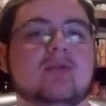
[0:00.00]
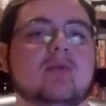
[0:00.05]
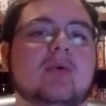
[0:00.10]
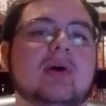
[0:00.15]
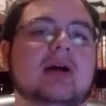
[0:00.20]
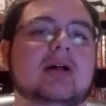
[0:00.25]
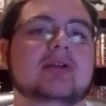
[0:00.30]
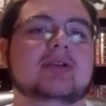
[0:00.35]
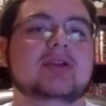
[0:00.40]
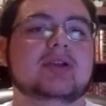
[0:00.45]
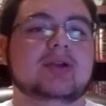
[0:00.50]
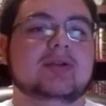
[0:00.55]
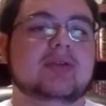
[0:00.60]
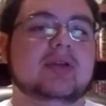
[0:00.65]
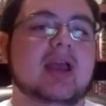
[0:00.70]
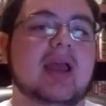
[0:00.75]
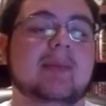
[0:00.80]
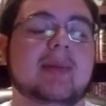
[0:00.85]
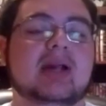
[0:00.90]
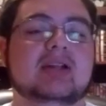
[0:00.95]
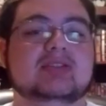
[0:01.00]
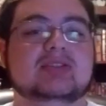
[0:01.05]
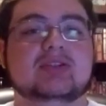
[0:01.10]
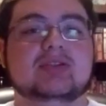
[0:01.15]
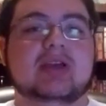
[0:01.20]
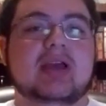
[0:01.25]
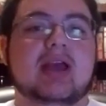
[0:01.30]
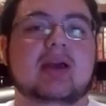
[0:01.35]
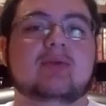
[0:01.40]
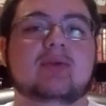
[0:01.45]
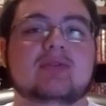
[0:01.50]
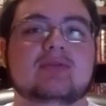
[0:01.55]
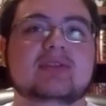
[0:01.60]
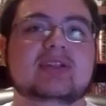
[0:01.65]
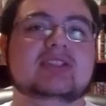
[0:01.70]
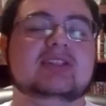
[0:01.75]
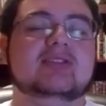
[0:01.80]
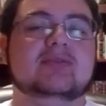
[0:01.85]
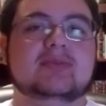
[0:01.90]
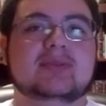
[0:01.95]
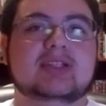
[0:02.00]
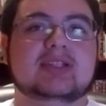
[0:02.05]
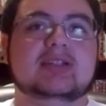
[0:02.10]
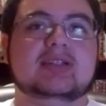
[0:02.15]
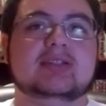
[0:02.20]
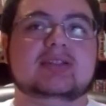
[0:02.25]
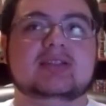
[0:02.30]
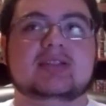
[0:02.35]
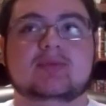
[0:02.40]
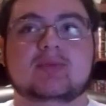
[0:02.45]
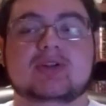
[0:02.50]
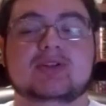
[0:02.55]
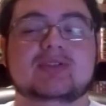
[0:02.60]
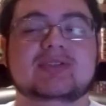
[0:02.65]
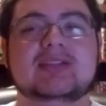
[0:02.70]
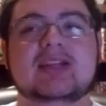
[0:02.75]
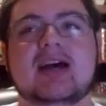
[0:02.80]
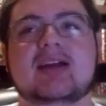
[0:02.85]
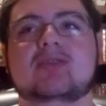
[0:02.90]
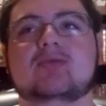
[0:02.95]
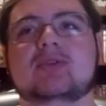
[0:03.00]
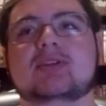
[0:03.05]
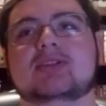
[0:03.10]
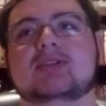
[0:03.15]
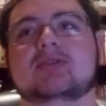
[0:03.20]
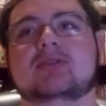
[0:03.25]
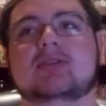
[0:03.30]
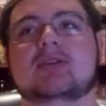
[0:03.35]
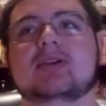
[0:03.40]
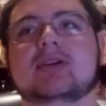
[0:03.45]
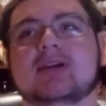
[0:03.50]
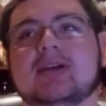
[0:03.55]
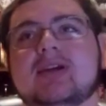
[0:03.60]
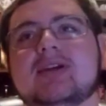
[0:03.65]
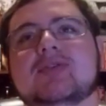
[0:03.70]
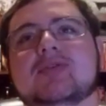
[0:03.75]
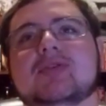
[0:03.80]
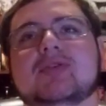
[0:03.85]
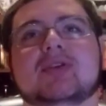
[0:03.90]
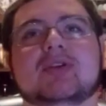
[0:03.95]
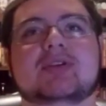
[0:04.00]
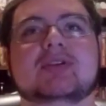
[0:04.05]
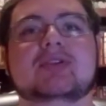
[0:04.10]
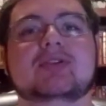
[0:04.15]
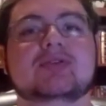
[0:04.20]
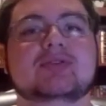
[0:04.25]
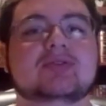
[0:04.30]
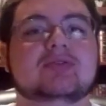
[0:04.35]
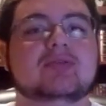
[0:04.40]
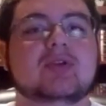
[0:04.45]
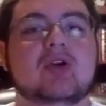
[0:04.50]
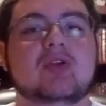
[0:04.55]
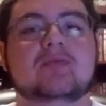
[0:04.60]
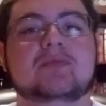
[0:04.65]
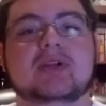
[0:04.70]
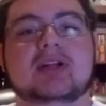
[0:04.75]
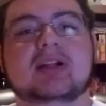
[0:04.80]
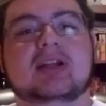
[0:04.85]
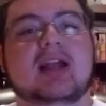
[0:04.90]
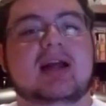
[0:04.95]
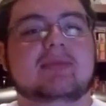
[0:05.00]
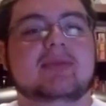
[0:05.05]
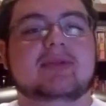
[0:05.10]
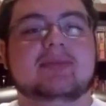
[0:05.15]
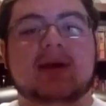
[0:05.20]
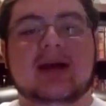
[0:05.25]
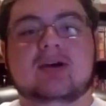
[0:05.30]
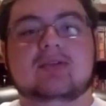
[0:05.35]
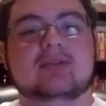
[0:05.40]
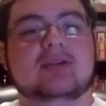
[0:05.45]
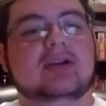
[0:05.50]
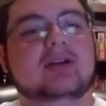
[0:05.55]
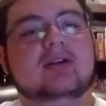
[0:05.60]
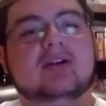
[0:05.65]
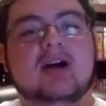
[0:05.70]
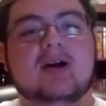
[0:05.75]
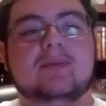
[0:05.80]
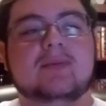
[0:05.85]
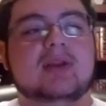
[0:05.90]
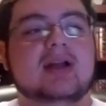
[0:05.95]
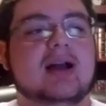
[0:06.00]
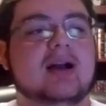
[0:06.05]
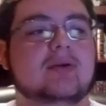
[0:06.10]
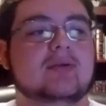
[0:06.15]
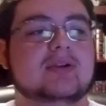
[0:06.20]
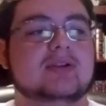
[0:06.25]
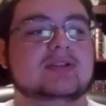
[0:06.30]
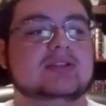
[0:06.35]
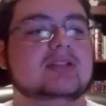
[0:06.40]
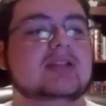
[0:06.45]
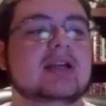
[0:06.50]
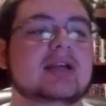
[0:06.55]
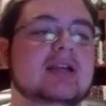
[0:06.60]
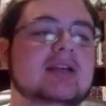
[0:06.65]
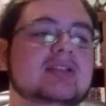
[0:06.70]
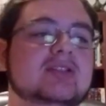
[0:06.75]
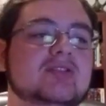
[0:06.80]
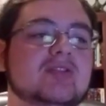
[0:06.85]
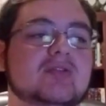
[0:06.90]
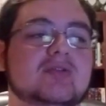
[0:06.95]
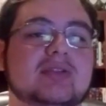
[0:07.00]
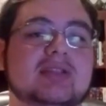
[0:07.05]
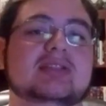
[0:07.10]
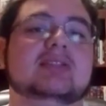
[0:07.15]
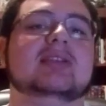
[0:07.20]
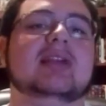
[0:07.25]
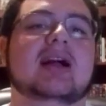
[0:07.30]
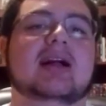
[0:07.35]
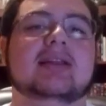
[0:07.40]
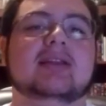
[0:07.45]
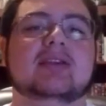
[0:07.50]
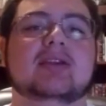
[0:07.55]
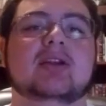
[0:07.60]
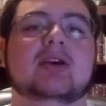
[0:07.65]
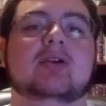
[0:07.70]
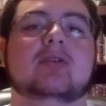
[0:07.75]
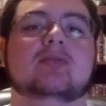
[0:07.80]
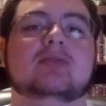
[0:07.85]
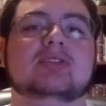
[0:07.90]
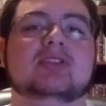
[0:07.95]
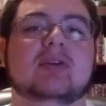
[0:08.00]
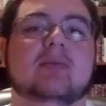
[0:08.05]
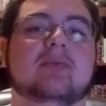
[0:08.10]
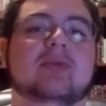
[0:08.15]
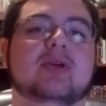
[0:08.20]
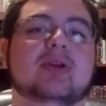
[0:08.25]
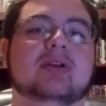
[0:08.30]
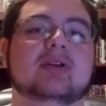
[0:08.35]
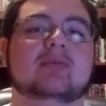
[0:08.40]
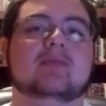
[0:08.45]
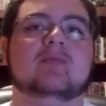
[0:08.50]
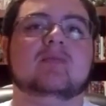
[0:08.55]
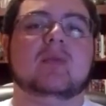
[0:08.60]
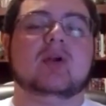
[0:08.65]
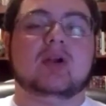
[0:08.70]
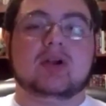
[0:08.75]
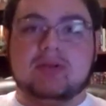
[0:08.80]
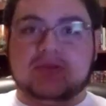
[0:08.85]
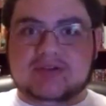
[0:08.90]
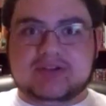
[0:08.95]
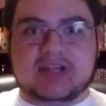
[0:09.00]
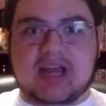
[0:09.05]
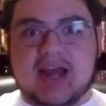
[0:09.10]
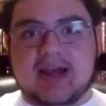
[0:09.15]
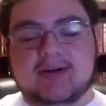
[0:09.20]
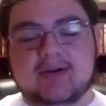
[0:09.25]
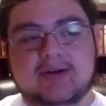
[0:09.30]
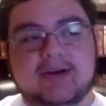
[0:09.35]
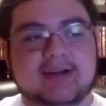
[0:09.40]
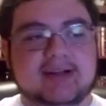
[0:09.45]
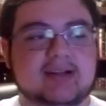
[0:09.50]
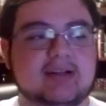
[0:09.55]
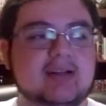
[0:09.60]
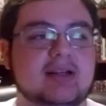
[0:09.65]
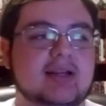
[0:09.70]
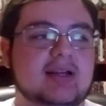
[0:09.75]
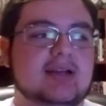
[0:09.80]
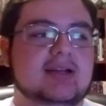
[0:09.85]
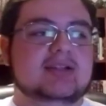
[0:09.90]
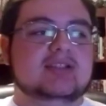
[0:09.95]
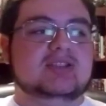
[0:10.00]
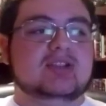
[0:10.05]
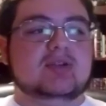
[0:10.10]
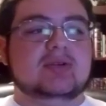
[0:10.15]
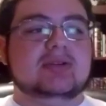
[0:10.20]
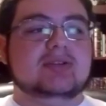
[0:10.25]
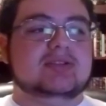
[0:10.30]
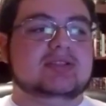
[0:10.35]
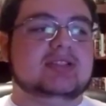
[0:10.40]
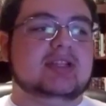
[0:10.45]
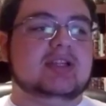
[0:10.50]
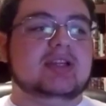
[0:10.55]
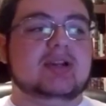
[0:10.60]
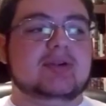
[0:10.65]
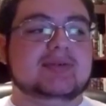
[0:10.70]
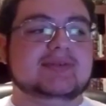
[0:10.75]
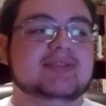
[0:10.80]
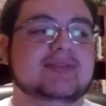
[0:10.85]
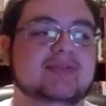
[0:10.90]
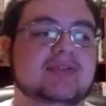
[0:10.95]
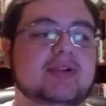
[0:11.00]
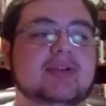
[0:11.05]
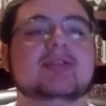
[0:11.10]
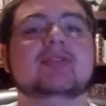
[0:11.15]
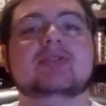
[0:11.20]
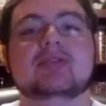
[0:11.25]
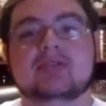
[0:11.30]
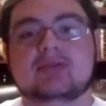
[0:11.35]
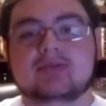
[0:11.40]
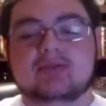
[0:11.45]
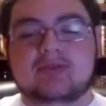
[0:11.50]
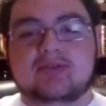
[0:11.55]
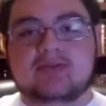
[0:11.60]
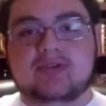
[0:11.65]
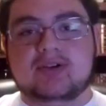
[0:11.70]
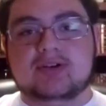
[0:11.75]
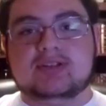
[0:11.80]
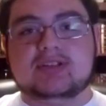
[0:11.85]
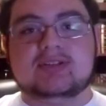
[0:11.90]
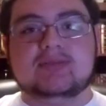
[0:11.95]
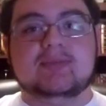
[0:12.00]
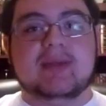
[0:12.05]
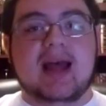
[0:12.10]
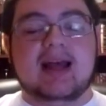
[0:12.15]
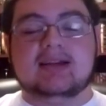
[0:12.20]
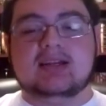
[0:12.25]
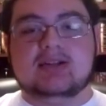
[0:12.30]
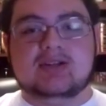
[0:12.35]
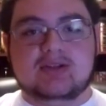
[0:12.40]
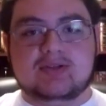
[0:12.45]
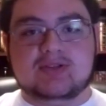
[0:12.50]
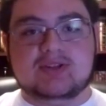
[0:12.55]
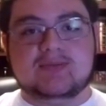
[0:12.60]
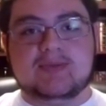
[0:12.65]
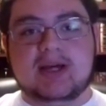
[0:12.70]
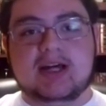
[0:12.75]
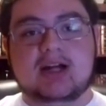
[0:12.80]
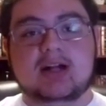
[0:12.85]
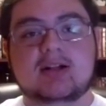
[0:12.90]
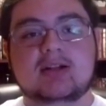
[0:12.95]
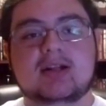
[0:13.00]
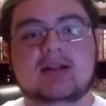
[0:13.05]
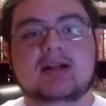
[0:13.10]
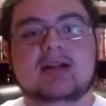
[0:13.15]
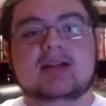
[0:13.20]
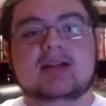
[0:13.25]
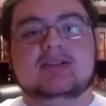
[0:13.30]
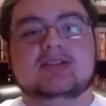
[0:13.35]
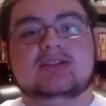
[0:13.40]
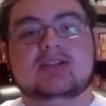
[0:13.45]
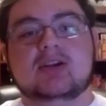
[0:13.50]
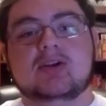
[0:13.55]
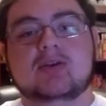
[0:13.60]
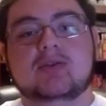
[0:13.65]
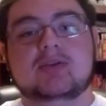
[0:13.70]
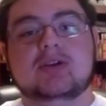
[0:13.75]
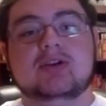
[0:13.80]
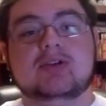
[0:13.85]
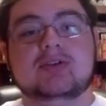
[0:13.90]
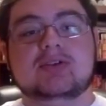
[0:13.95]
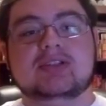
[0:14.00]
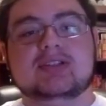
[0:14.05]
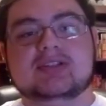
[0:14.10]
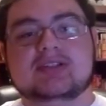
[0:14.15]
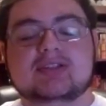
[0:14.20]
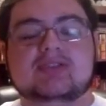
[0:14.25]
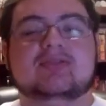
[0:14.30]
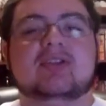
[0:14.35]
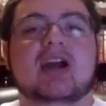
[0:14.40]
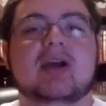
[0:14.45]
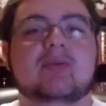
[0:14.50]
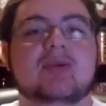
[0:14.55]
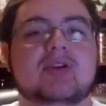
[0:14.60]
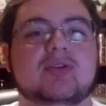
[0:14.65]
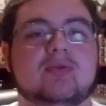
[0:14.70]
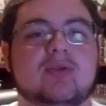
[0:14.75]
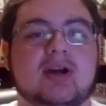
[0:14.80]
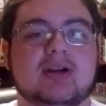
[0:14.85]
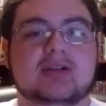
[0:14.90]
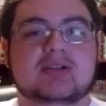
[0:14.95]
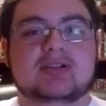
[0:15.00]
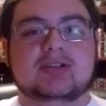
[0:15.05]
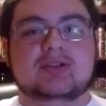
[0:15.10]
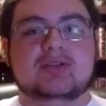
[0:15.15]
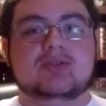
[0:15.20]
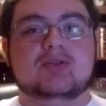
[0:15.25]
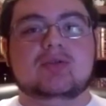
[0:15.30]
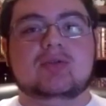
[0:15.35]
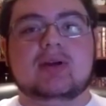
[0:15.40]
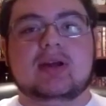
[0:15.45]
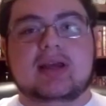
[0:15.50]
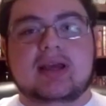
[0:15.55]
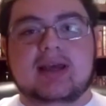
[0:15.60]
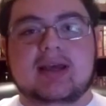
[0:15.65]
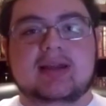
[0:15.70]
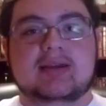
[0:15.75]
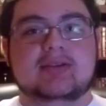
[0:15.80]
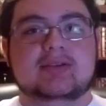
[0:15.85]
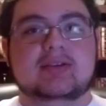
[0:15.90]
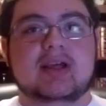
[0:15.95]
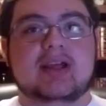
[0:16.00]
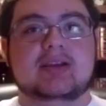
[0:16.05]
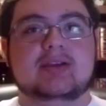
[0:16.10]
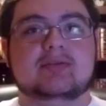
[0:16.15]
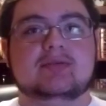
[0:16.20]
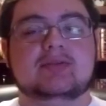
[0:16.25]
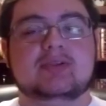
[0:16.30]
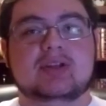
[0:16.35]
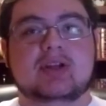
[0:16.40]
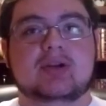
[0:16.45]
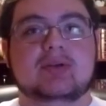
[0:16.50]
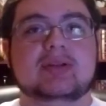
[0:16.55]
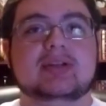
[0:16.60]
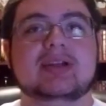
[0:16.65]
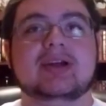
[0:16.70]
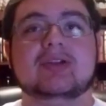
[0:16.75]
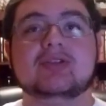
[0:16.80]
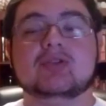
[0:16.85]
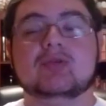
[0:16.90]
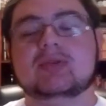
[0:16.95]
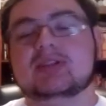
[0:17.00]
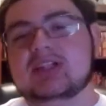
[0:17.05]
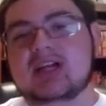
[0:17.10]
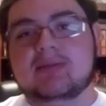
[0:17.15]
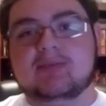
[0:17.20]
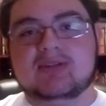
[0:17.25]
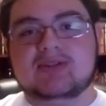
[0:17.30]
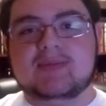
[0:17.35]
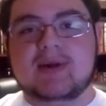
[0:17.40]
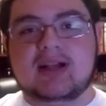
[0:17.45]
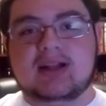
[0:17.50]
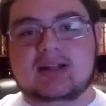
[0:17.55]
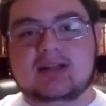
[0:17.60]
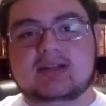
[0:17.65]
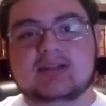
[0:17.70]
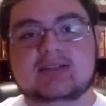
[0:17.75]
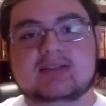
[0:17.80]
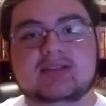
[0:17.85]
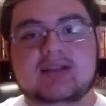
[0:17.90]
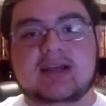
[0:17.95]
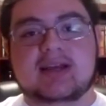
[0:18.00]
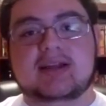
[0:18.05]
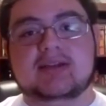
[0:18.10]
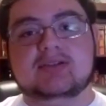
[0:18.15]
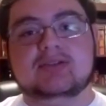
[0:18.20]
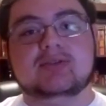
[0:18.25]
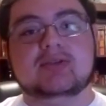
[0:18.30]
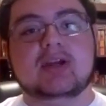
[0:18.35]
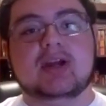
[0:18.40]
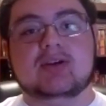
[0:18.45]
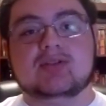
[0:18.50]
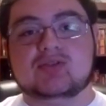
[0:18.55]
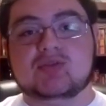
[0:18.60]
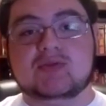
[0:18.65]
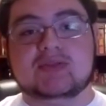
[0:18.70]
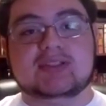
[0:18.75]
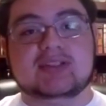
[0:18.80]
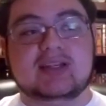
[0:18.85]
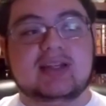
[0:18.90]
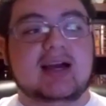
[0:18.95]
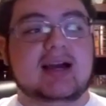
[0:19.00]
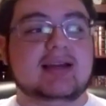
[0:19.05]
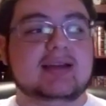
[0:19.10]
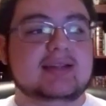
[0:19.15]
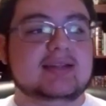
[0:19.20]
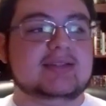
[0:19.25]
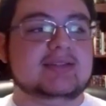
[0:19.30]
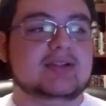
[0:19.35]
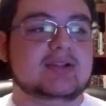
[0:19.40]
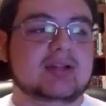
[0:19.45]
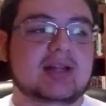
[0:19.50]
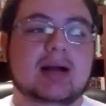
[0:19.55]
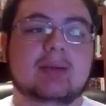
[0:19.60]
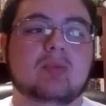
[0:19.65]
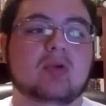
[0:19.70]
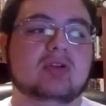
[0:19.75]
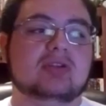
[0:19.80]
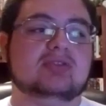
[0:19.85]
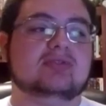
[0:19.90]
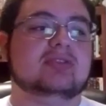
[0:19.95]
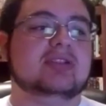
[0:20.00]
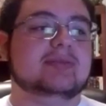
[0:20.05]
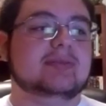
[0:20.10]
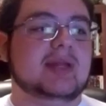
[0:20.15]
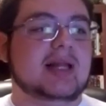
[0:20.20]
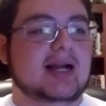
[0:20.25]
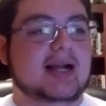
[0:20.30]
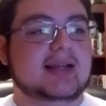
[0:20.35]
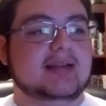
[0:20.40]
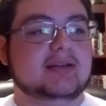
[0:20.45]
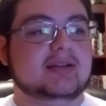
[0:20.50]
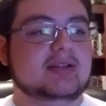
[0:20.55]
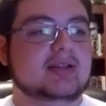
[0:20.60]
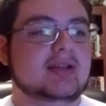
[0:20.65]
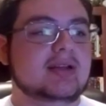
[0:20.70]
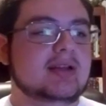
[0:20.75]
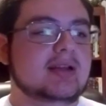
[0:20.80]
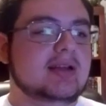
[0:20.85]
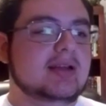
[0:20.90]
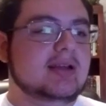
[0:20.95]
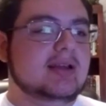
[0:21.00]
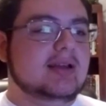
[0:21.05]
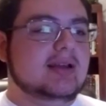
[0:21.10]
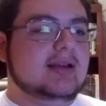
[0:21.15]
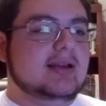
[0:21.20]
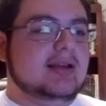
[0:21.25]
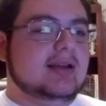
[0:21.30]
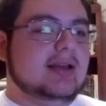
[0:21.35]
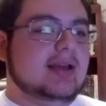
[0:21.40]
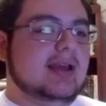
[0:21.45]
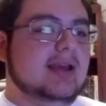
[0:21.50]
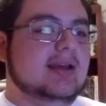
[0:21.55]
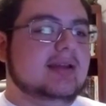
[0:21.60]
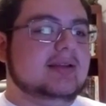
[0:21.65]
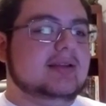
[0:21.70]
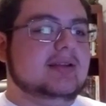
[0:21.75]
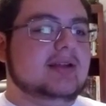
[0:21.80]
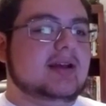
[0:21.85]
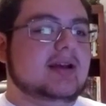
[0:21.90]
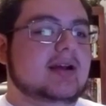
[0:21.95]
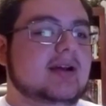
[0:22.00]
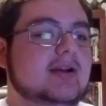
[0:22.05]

Well, the game master, okay, well, reasonably, someone who's not a wizard could use a rope and climb the mountain in a couple hours. So it's not, something earth-shattering. So he'll say, it's a 1st magnitude spell. So, you just describe what you want to do, and then, he tells you what type of spell it is, and you go. So it's a lot easier, a lot more streamlined. And